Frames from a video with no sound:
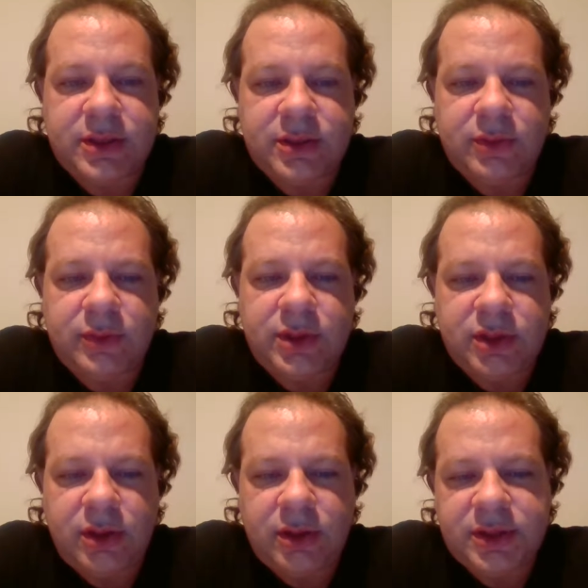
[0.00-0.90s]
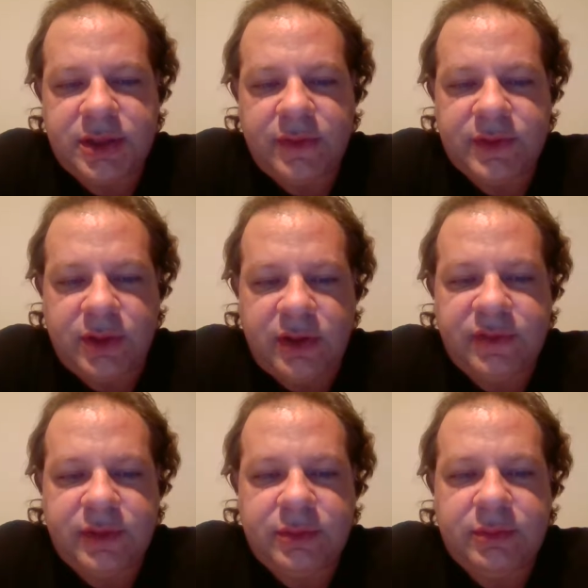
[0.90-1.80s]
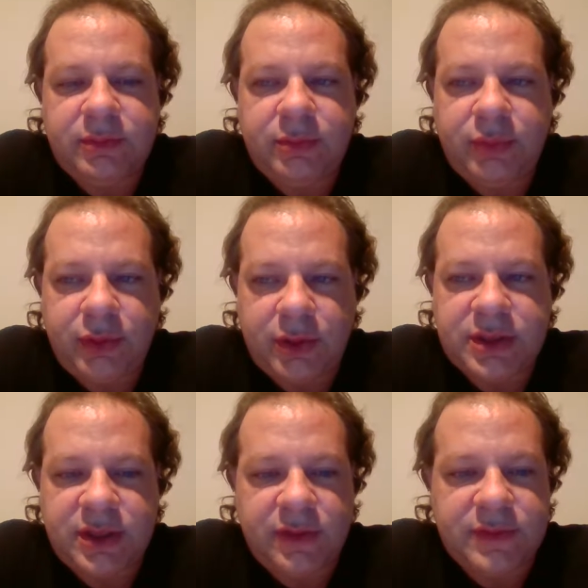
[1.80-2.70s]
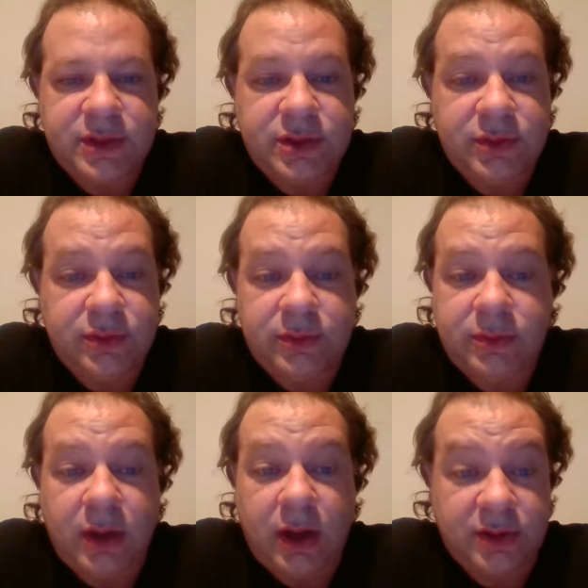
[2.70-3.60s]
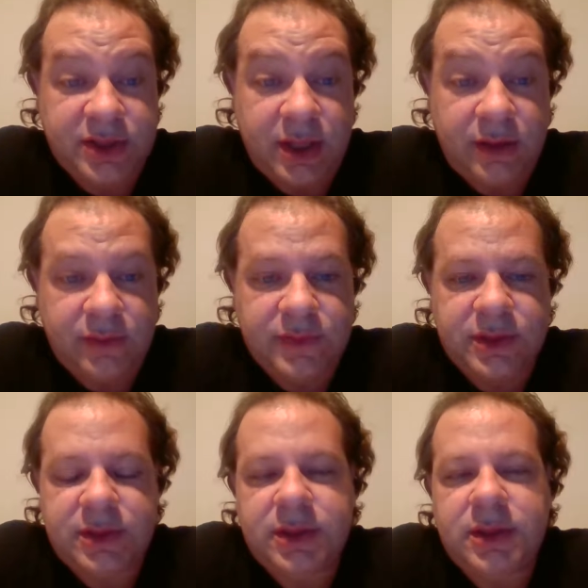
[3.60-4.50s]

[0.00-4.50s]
So we shut ourselves off and put ourselves into ourselves,